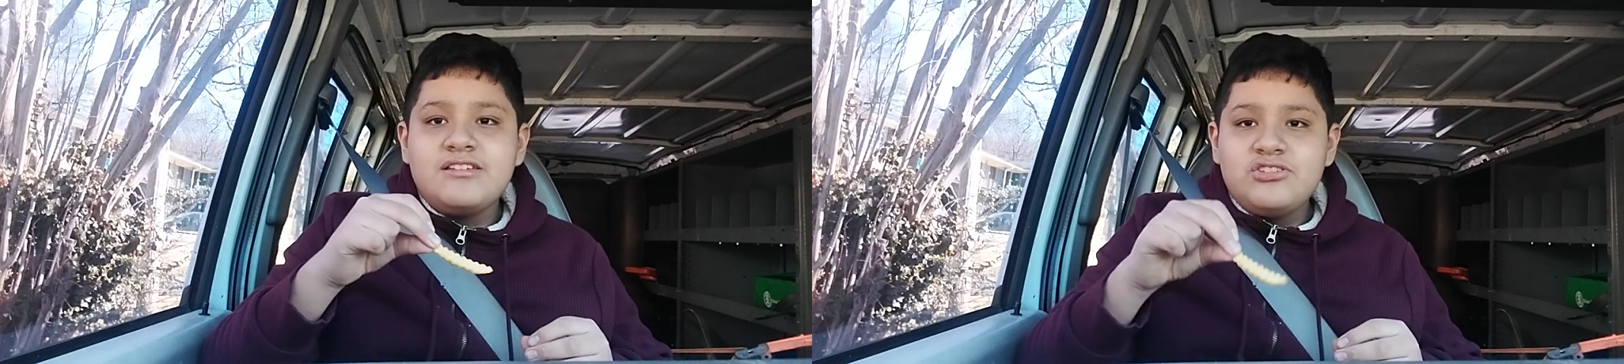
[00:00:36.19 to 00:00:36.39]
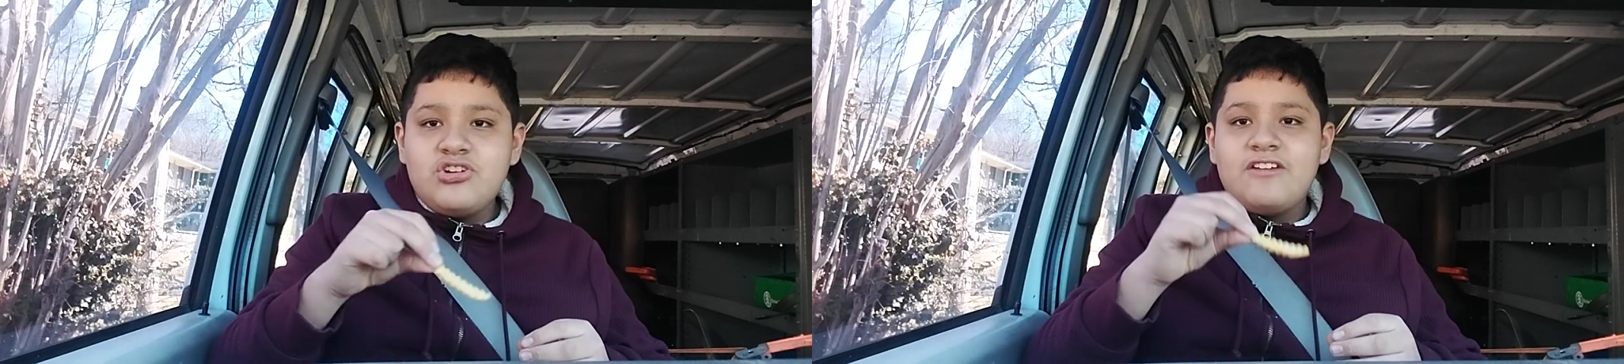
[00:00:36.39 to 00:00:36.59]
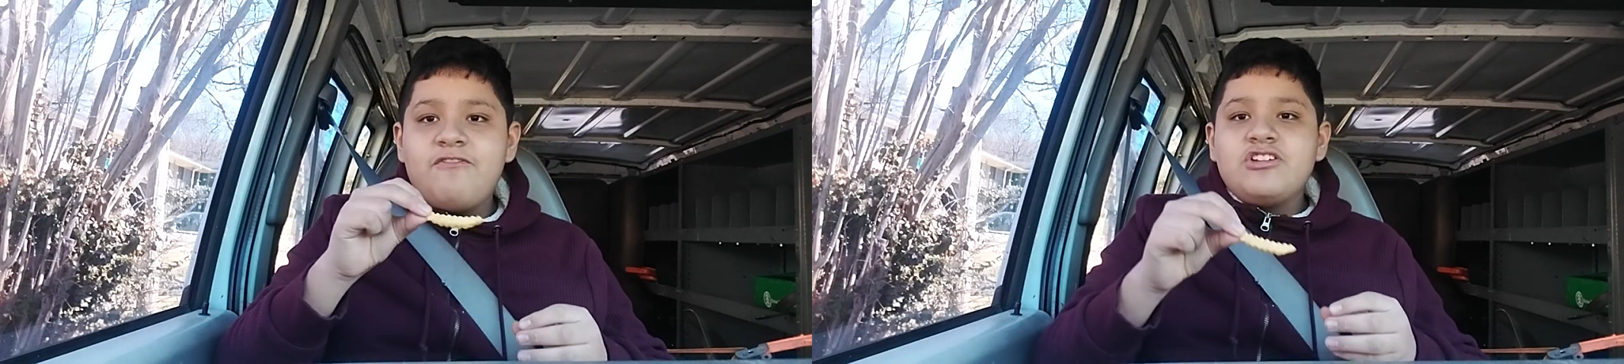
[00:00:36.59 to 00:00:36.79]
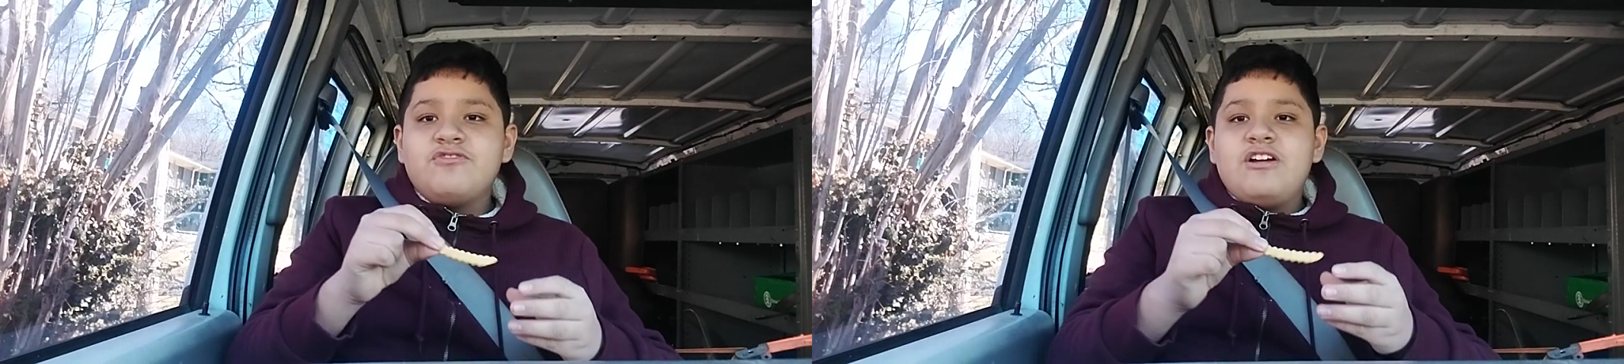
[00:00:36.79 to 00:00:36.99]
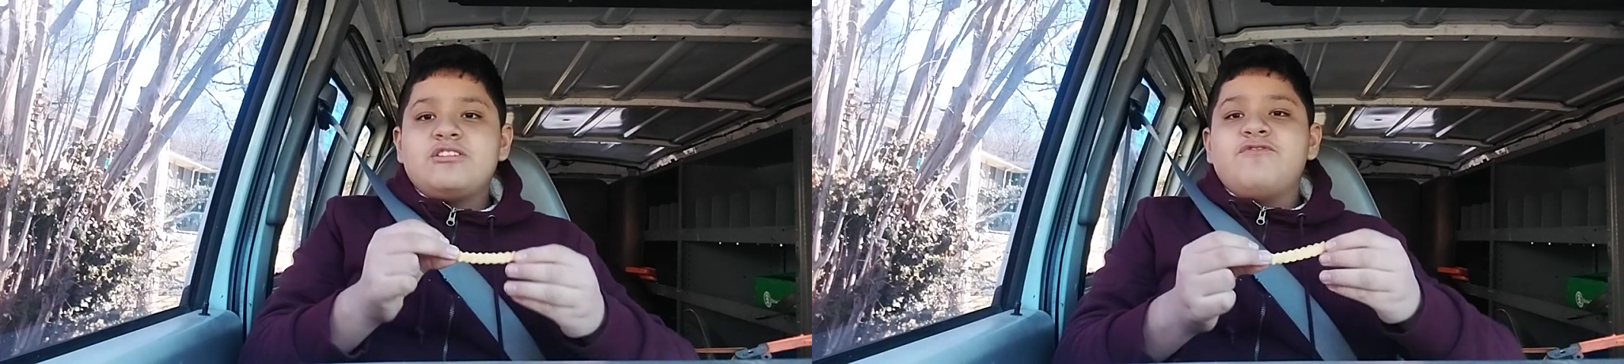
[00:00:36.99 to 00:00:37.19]
Let's try the French
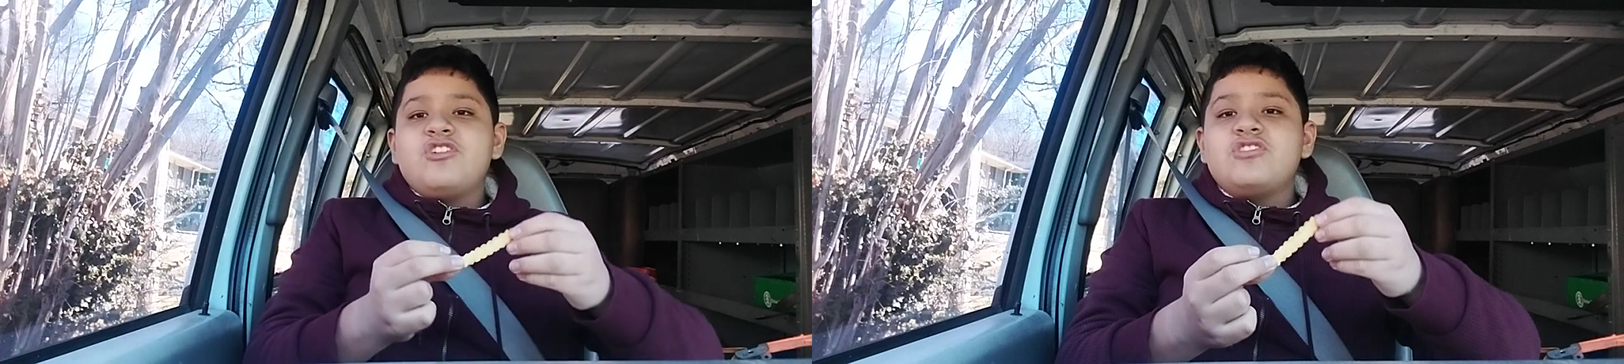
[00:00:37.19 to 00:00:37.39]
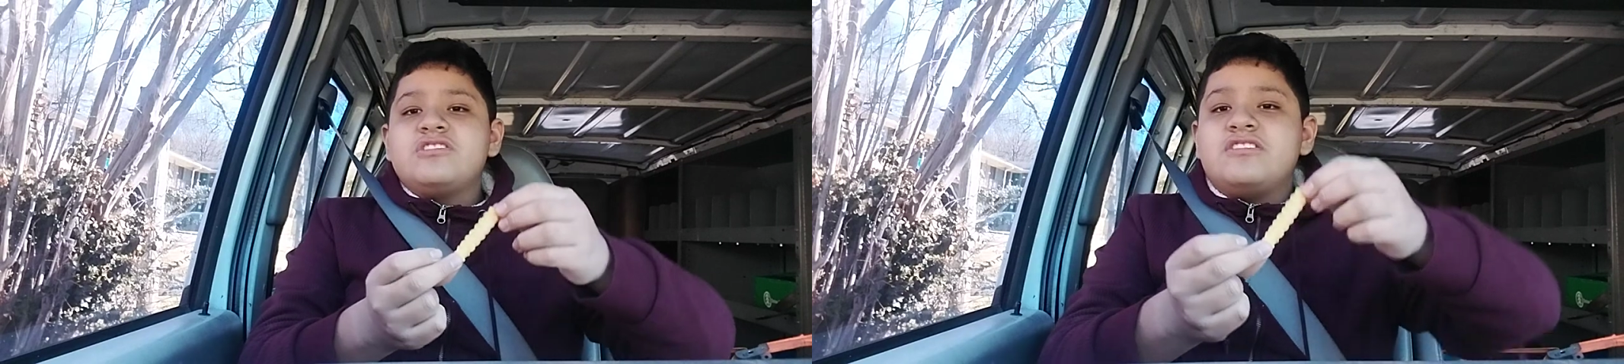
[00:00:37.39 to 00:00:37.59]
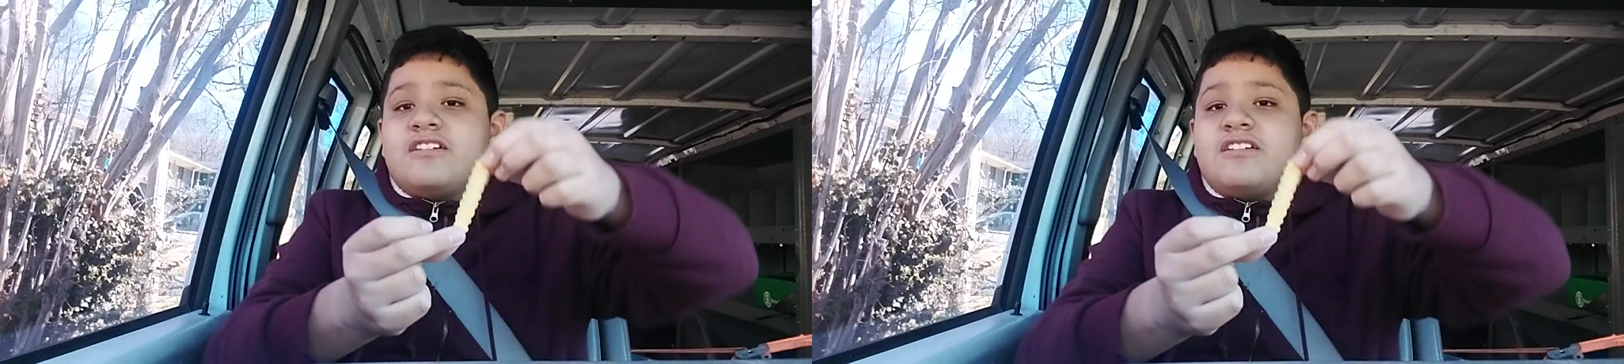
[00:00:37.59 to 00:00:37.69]
fries first.